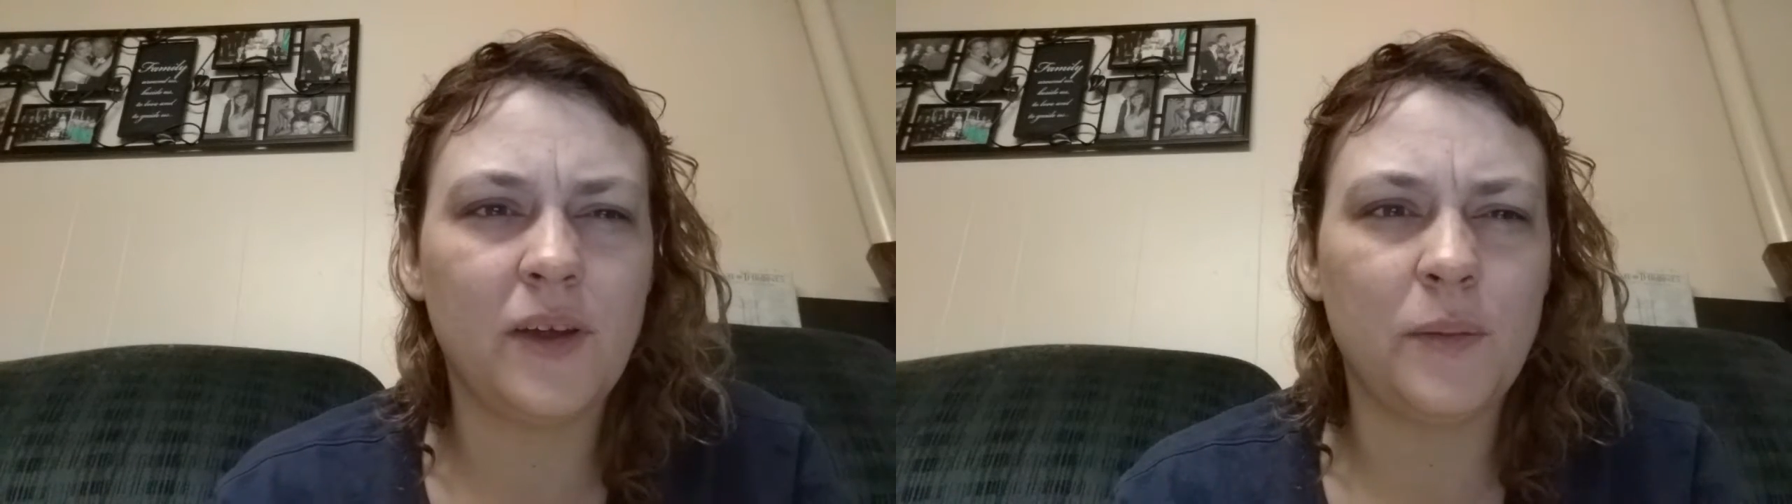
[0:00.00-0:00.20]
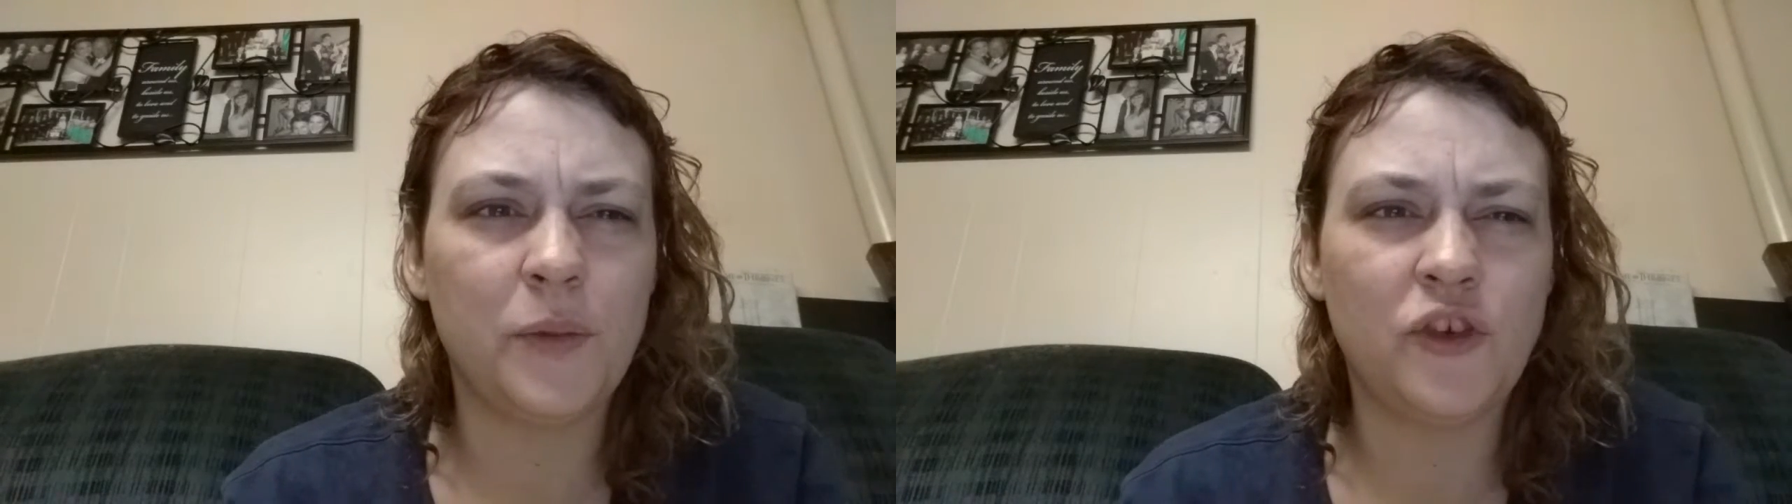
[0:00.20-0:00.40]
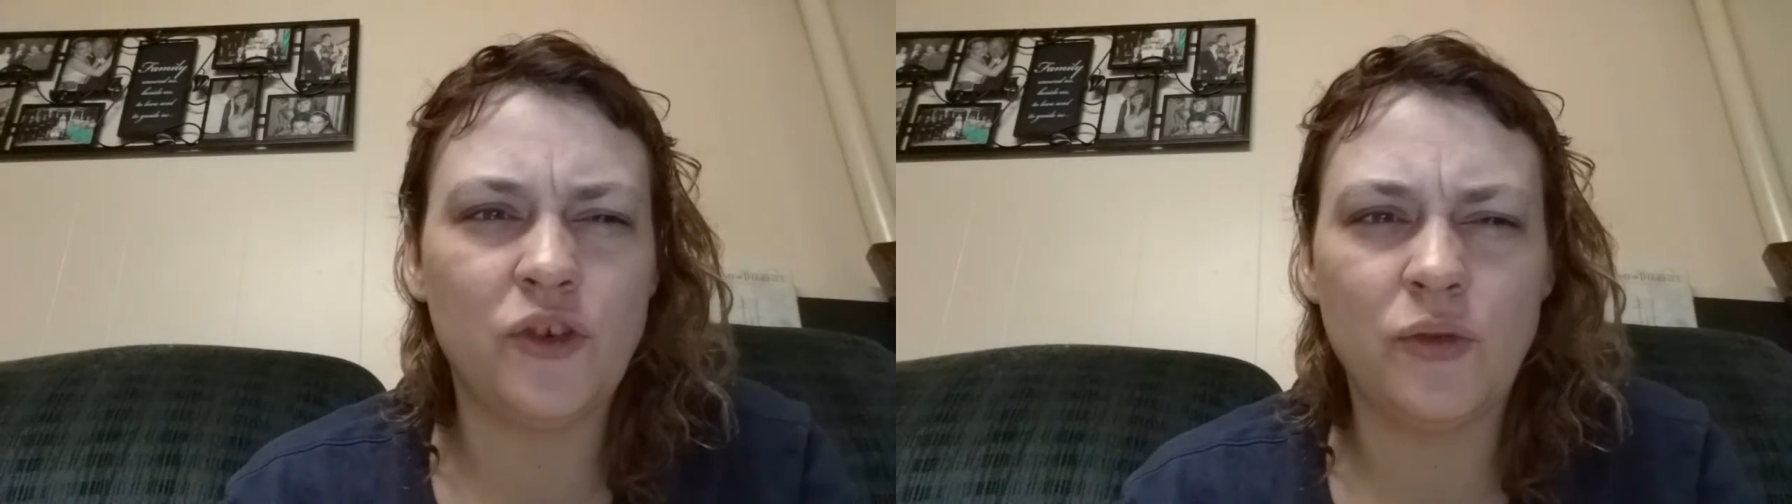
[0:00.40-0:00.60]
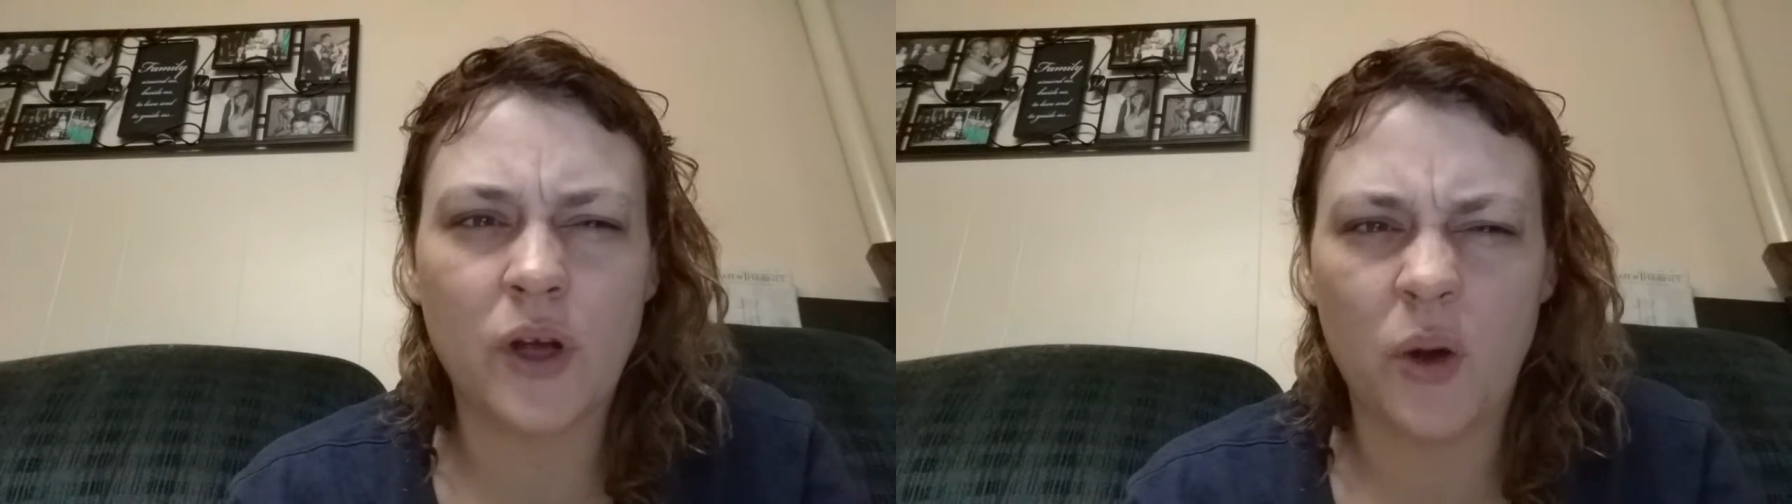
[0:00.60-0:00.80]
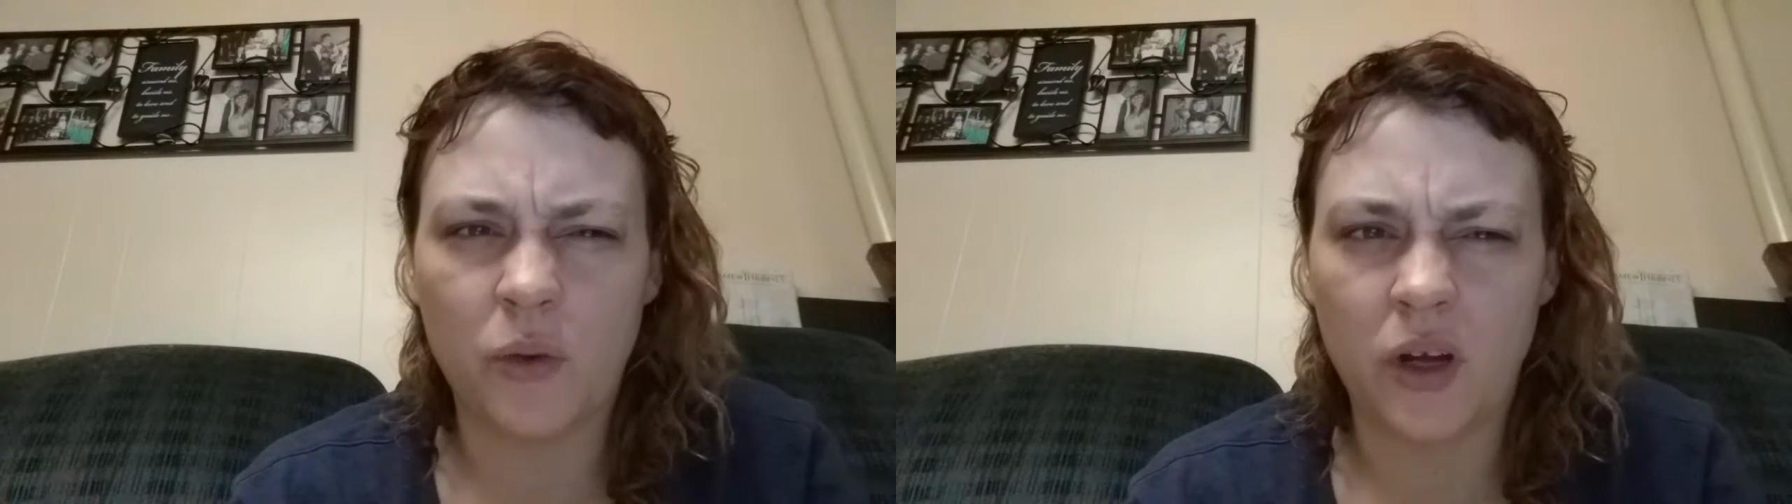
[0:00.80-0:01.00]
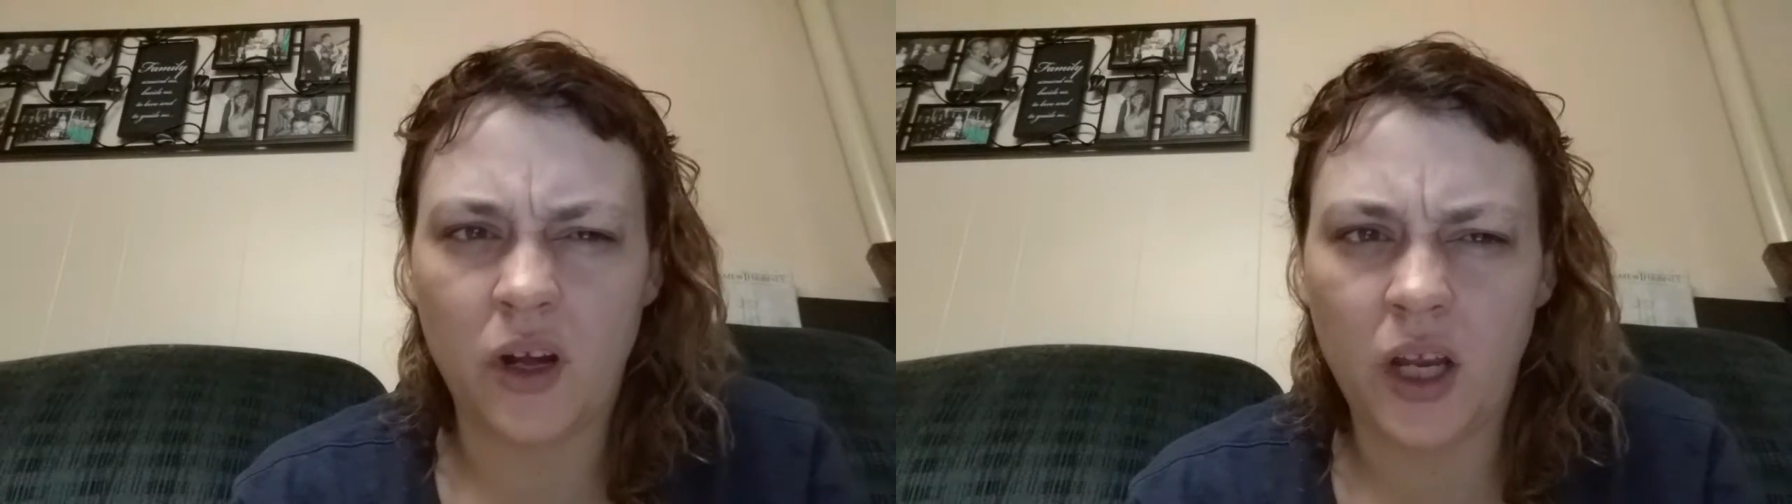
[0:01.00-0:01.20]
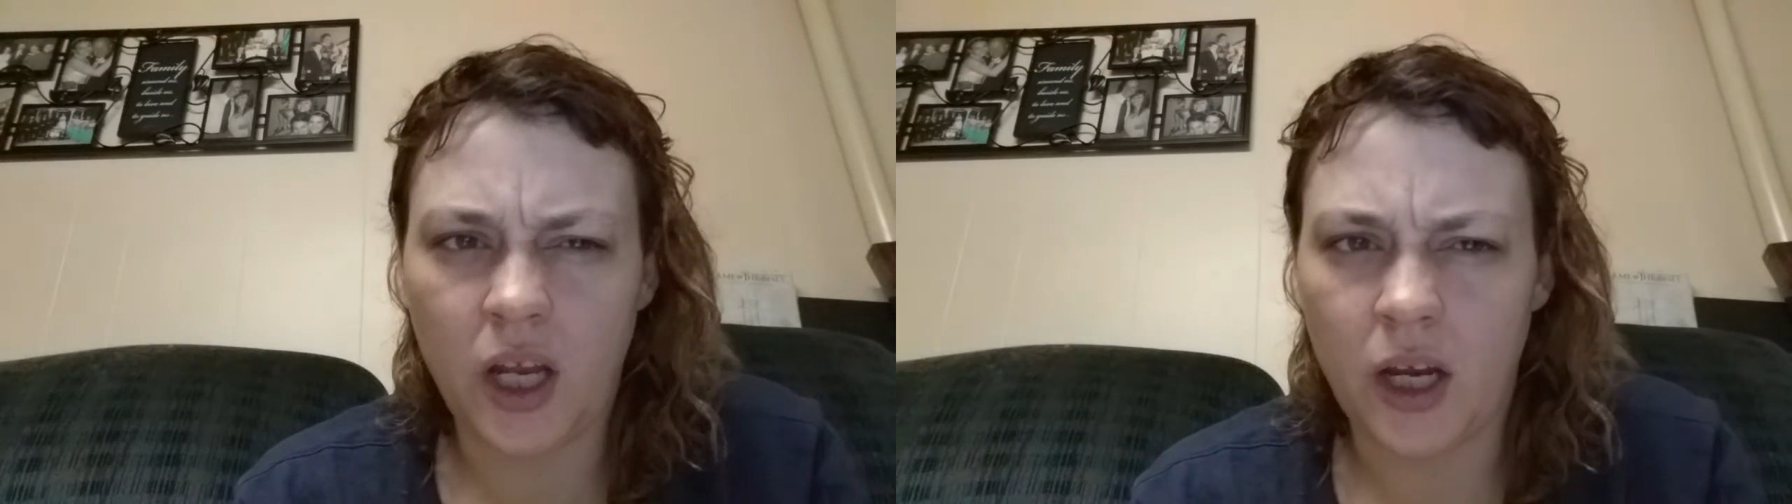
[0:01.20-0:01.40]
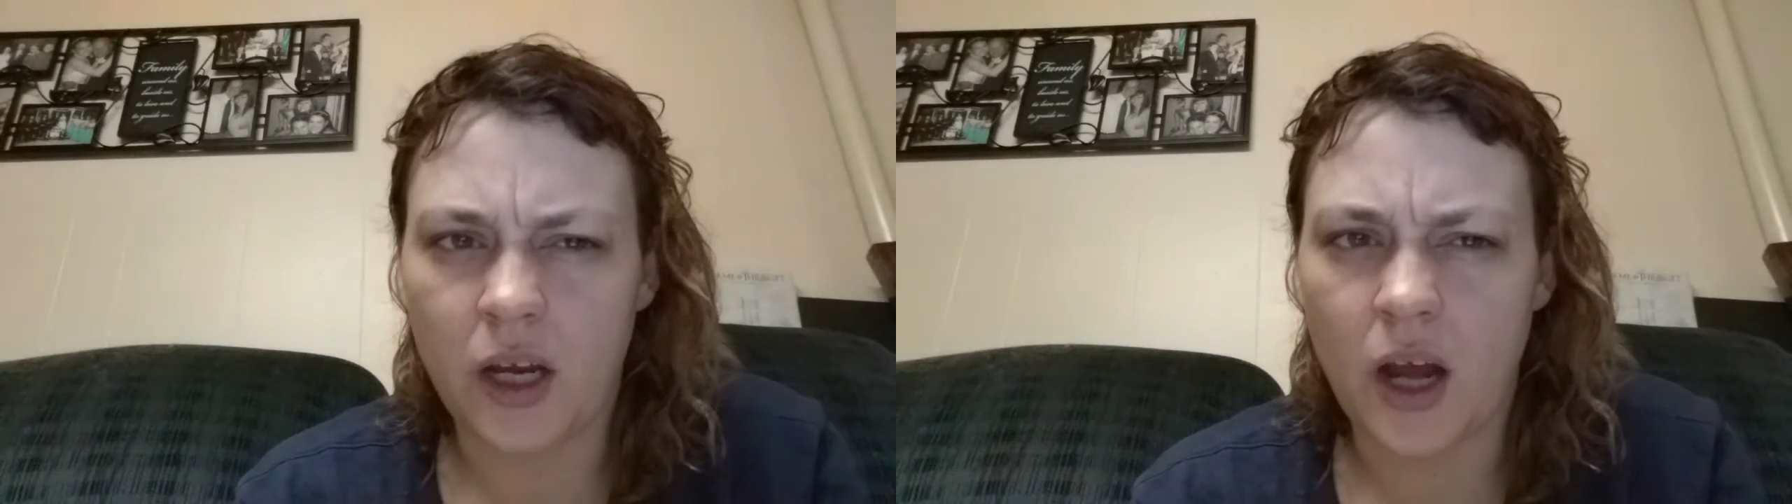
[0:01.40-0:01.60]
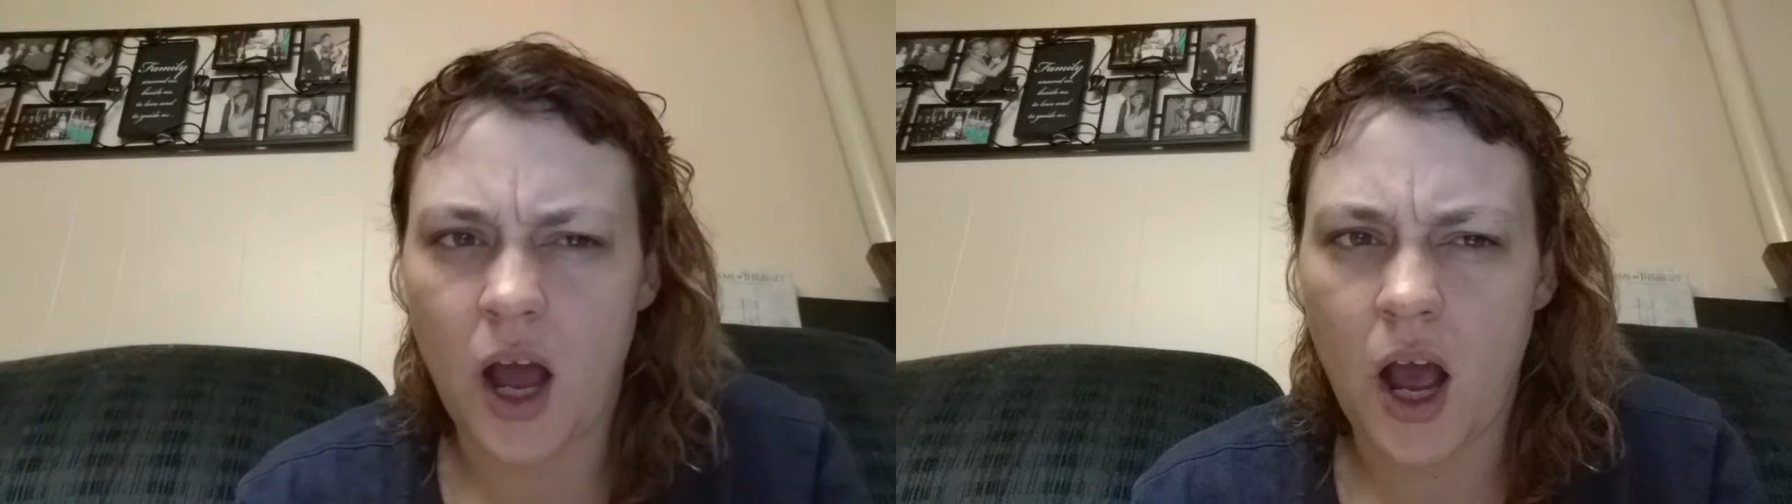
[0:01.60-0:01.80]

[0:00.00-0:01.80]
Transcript: but you don't need an,